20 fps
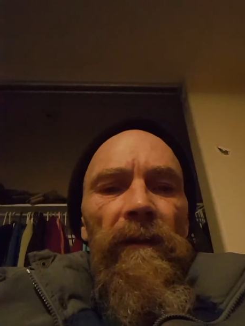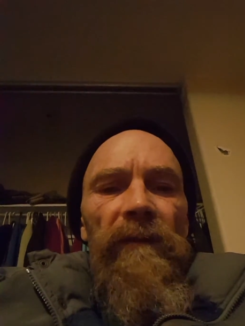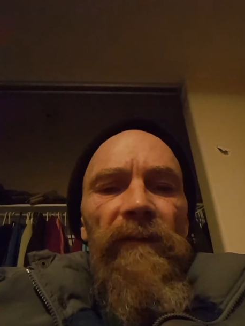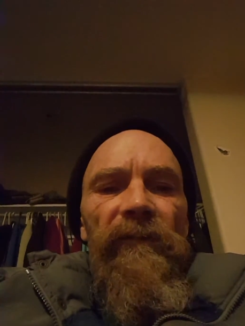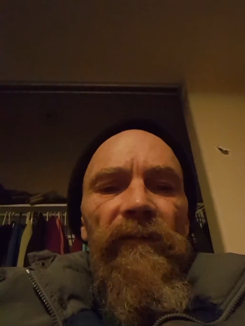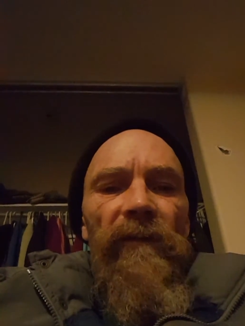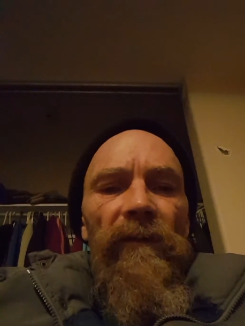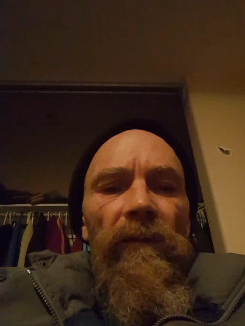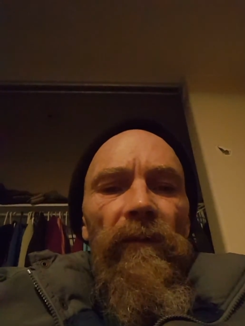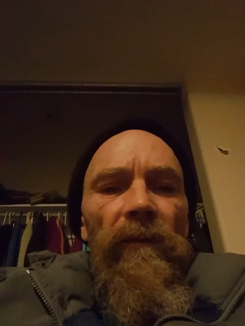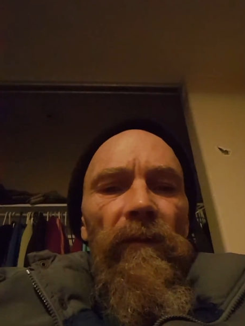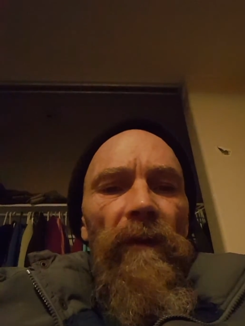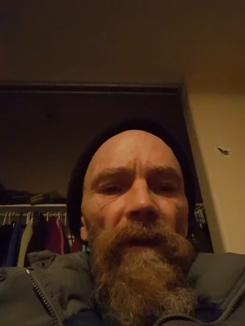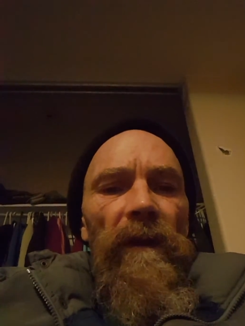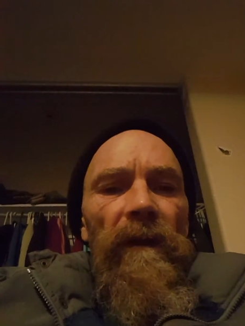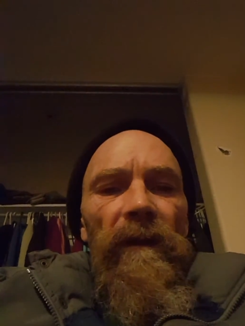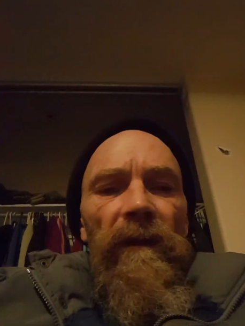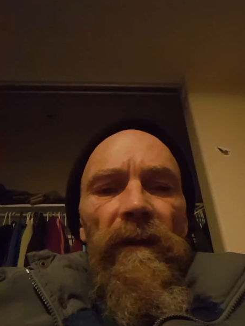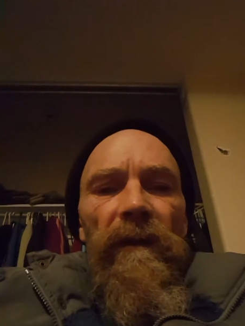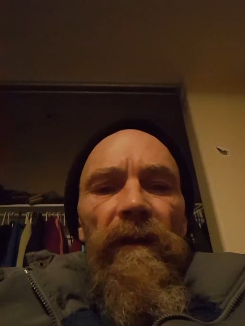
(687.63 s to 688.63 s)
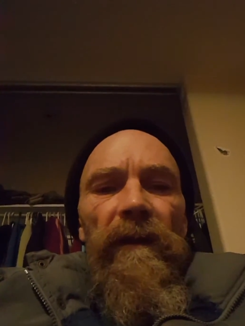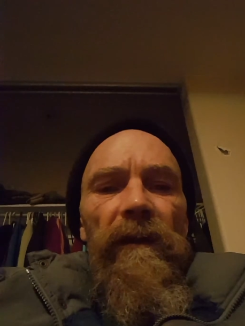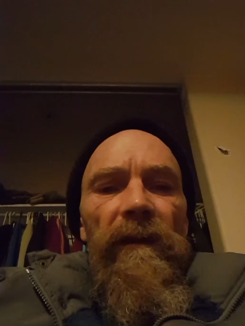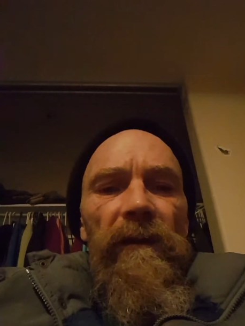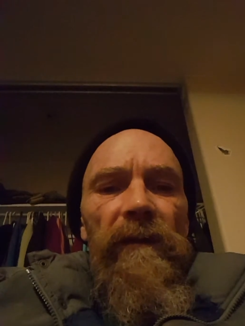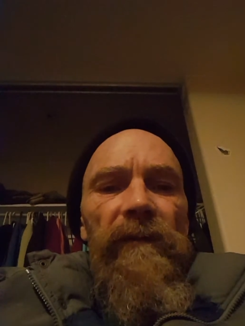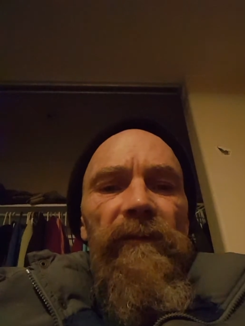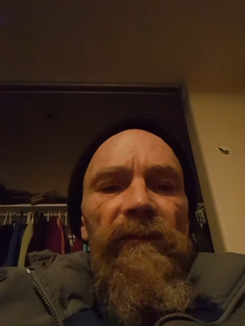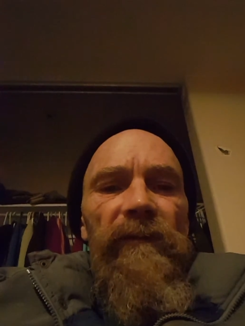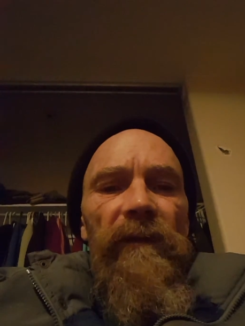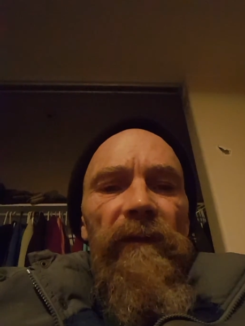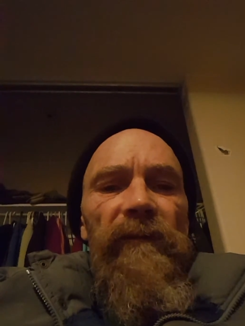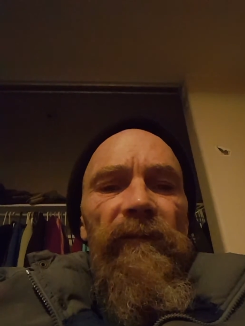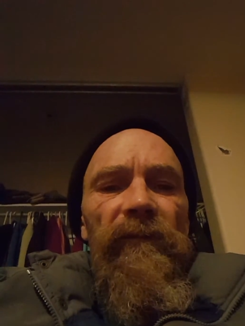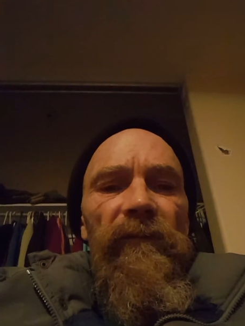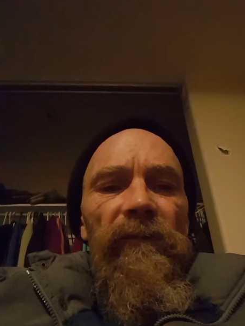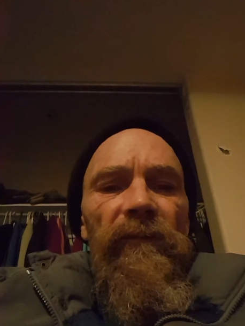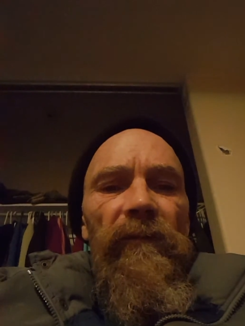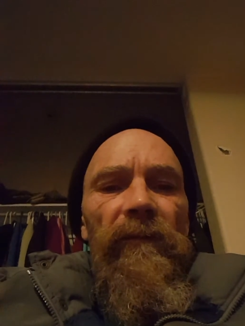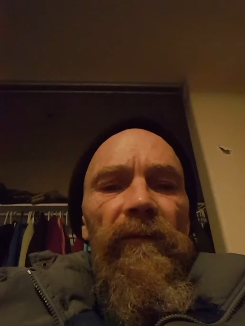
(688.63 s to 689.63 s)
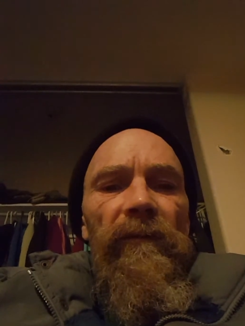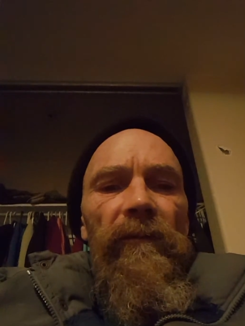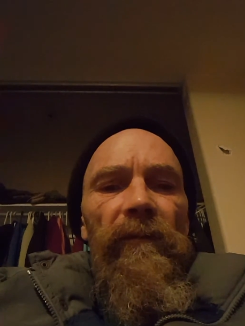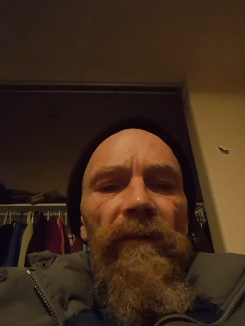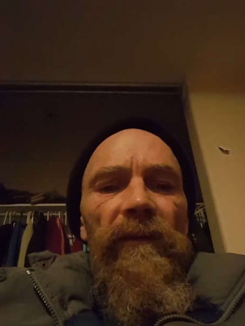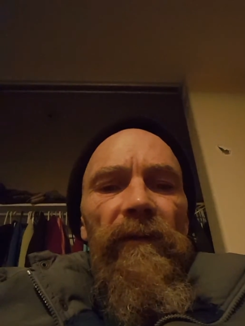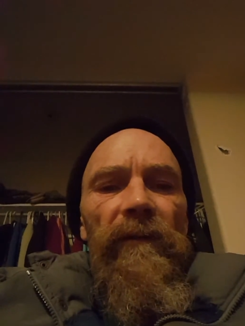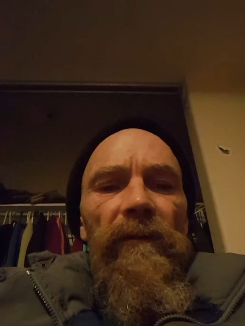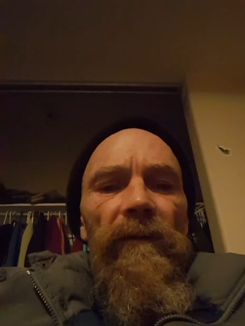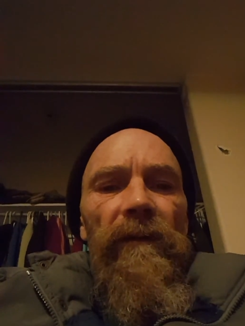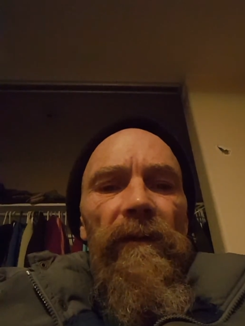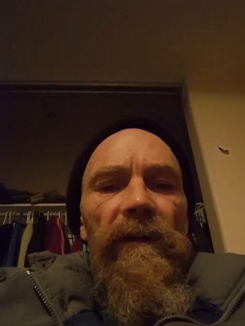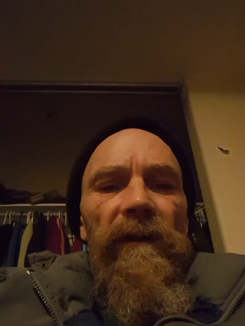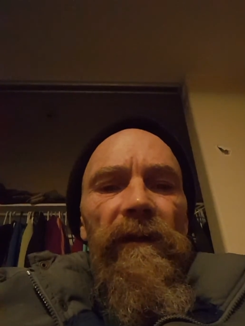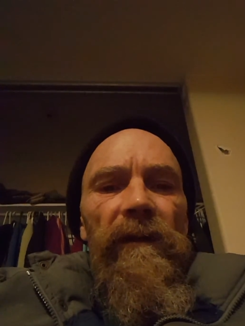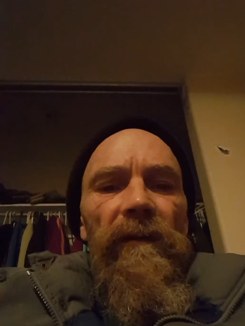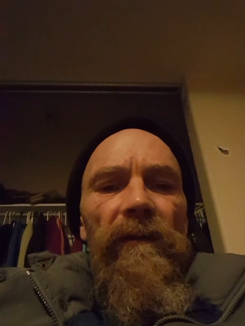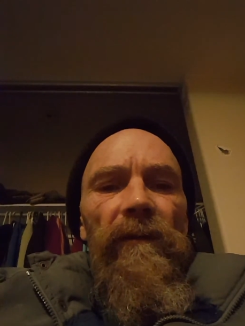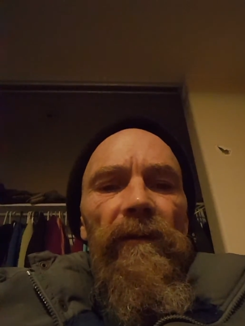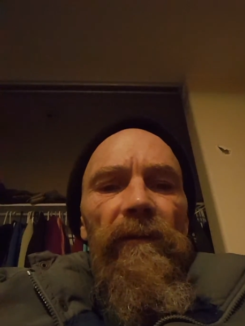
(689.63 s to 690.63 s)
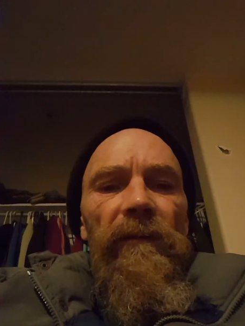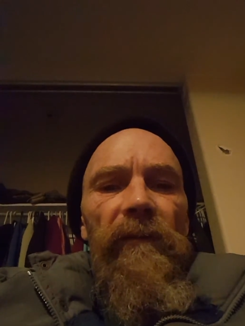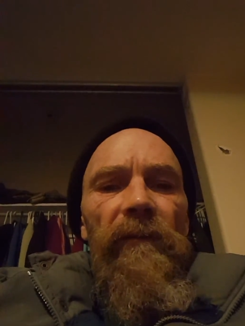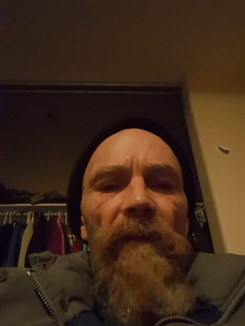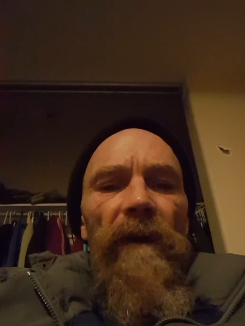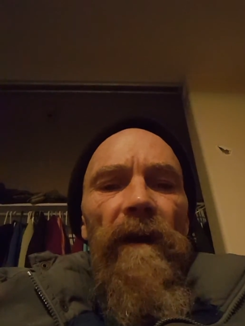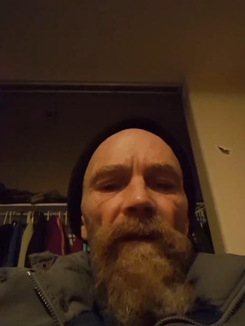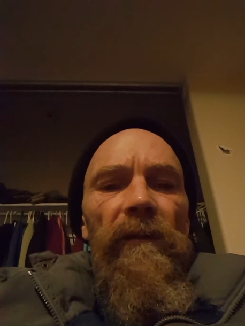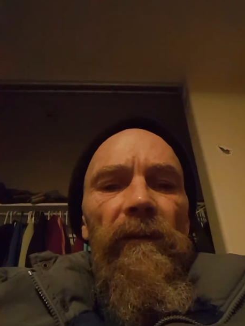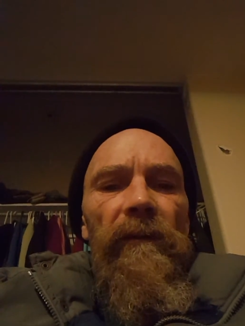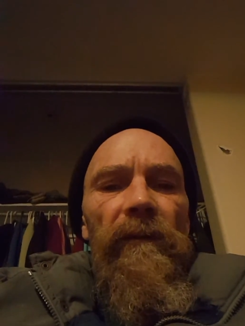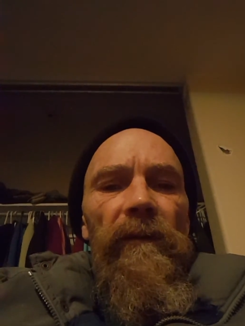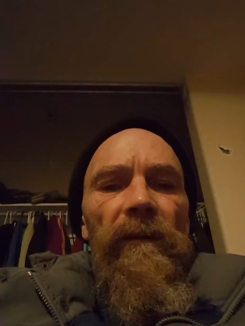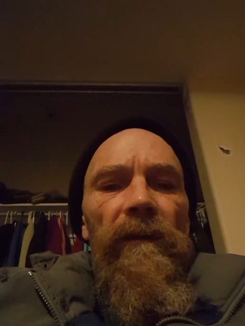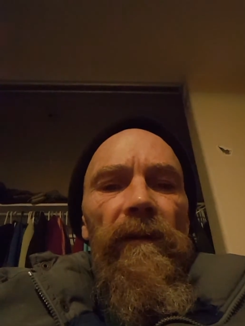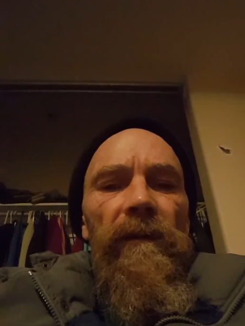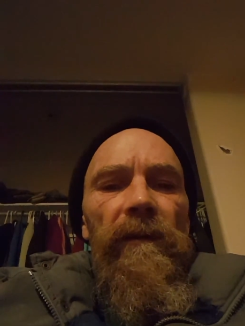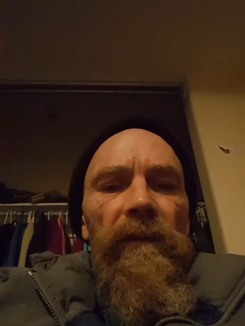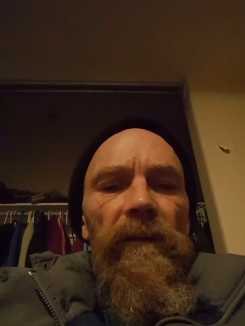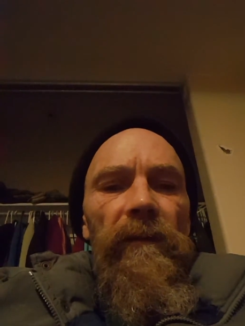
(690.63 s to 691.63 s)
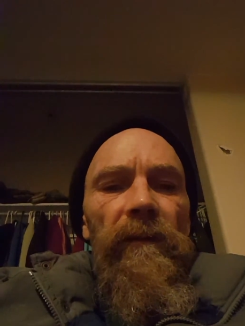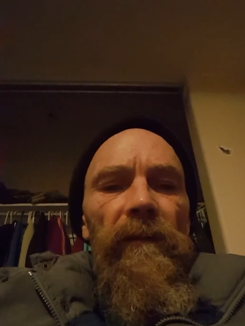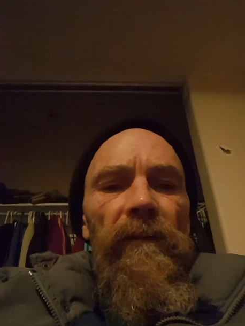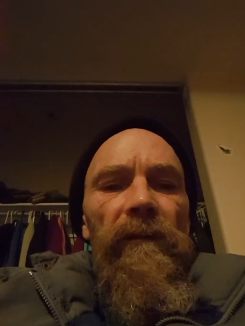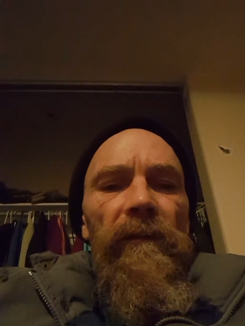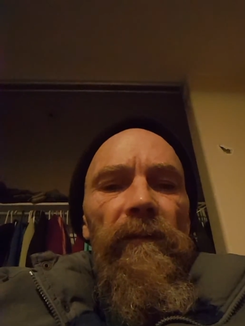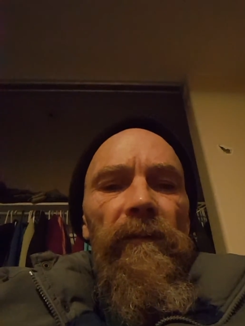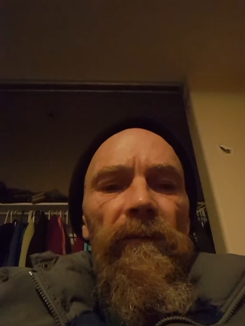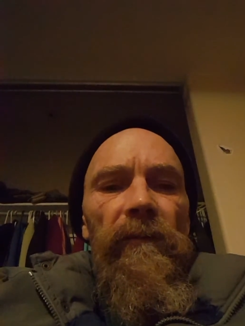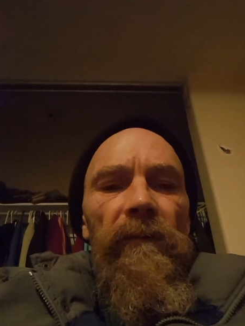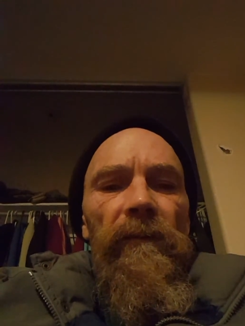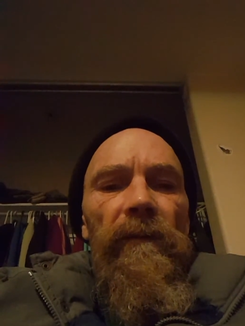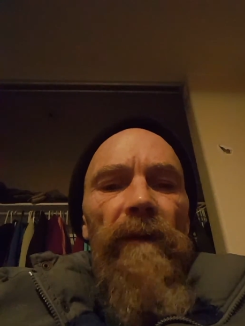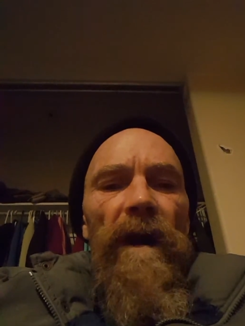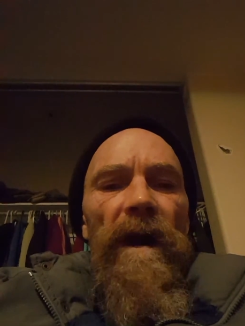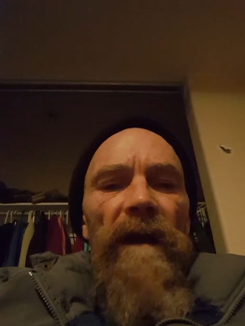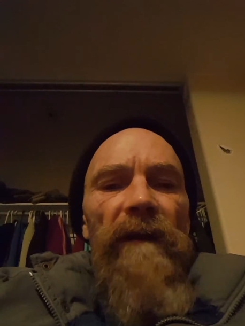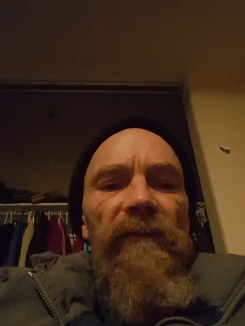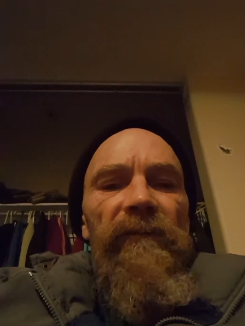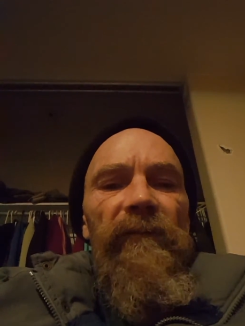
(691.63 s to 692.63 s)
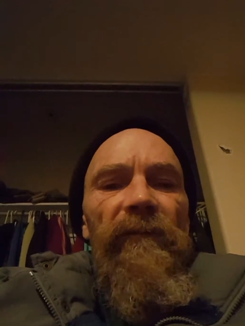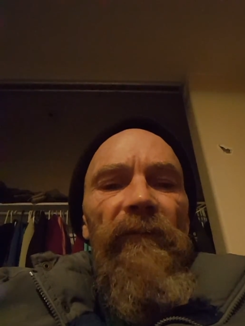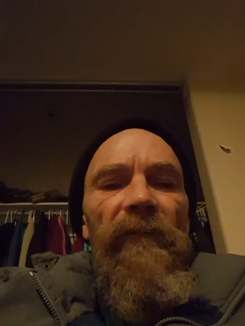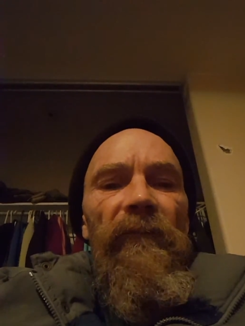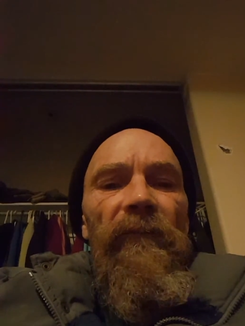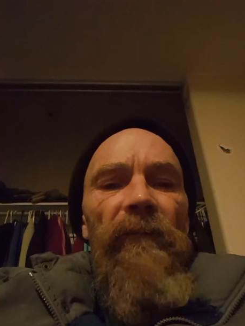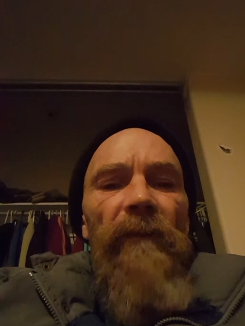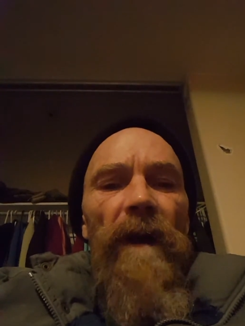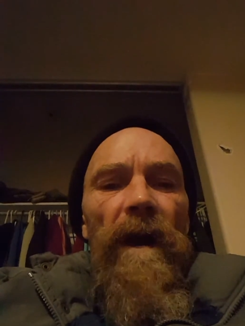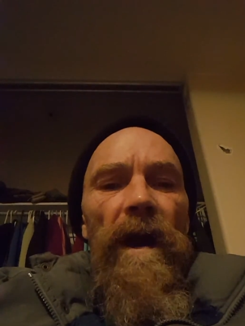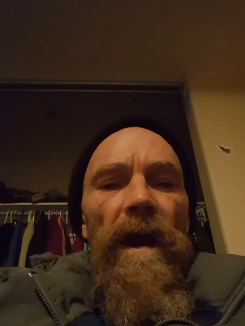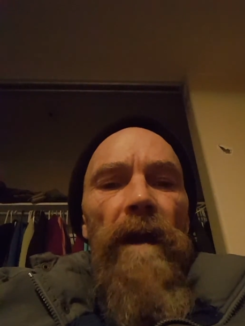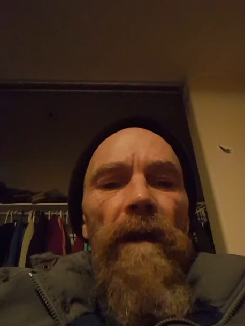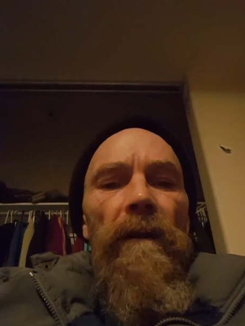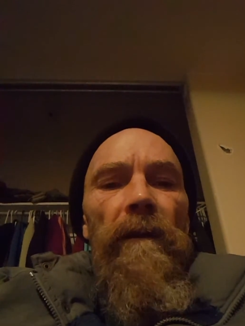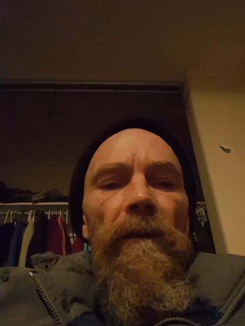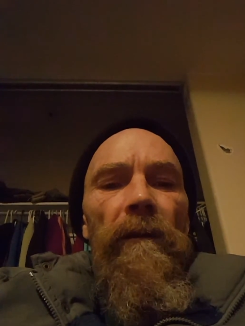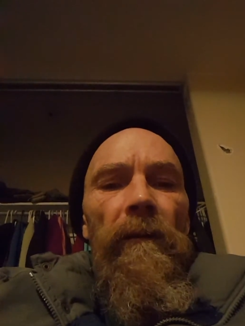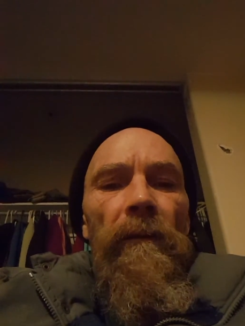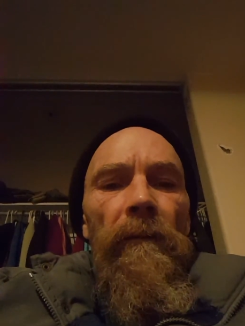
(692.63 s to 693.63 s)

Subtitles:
So it's true, when you're looking at Holy Father, you're looking through eyes of fire.